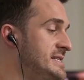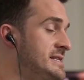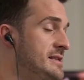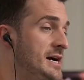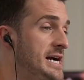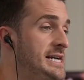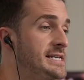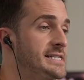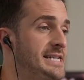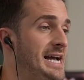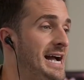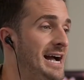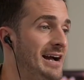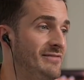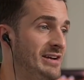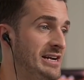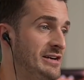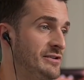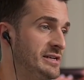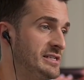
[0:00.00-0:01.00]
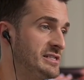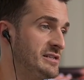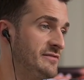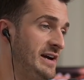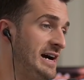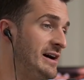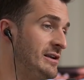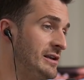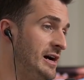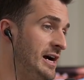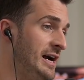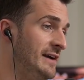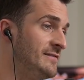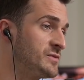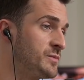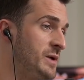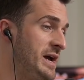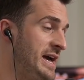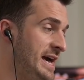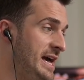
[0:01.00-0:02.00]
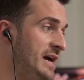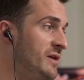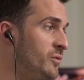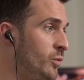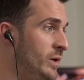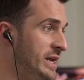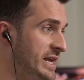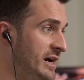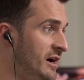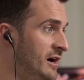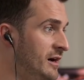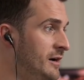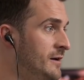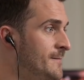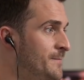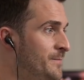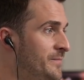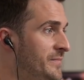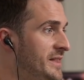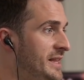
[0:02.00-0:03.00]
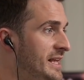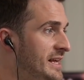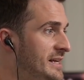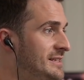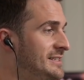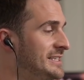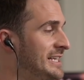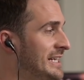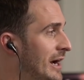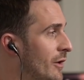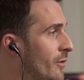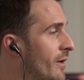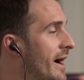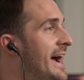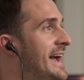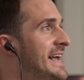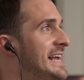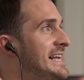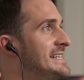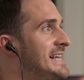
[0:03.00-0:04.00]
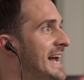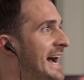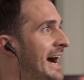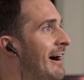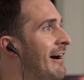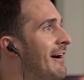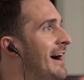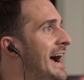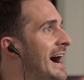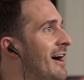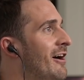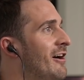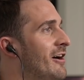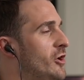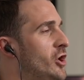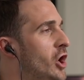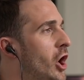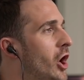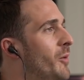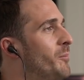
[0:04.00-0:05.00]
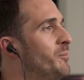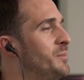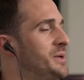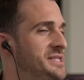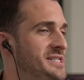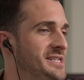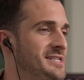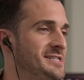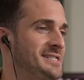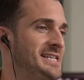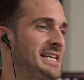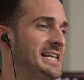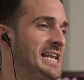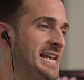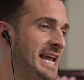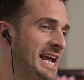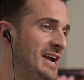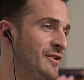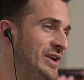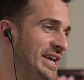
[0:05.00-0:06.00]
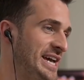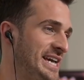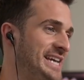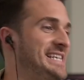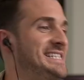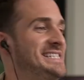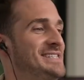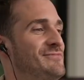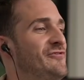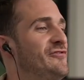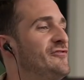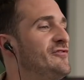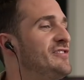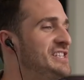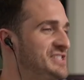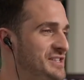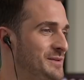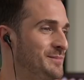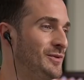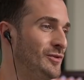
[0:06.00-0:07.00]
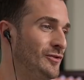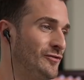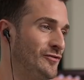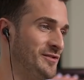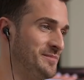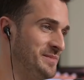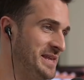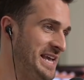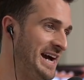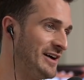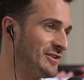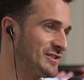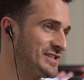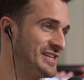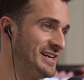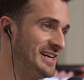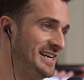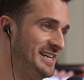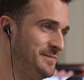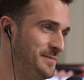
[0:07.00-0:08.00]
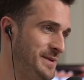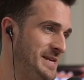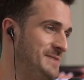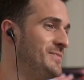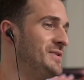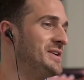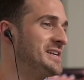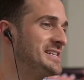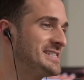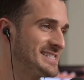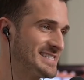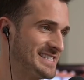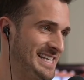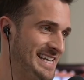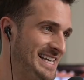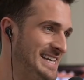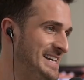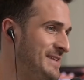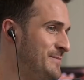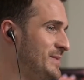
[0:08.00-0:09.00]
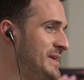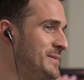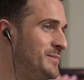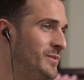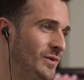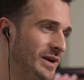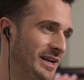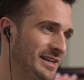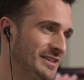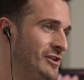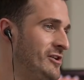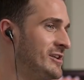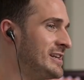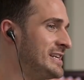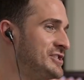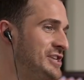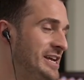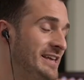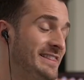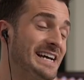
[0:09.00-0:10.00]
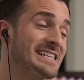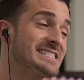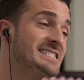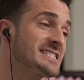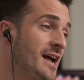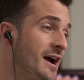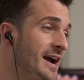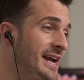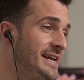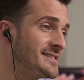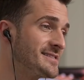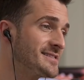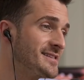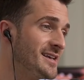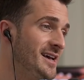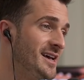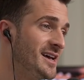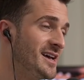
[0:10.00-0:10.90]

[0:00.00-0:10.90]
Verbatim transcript: nice to have areas of our lives where we are, you know, it, our, our competence in an area is visible from the outside. People can see it. People acknowledge it. That's nice.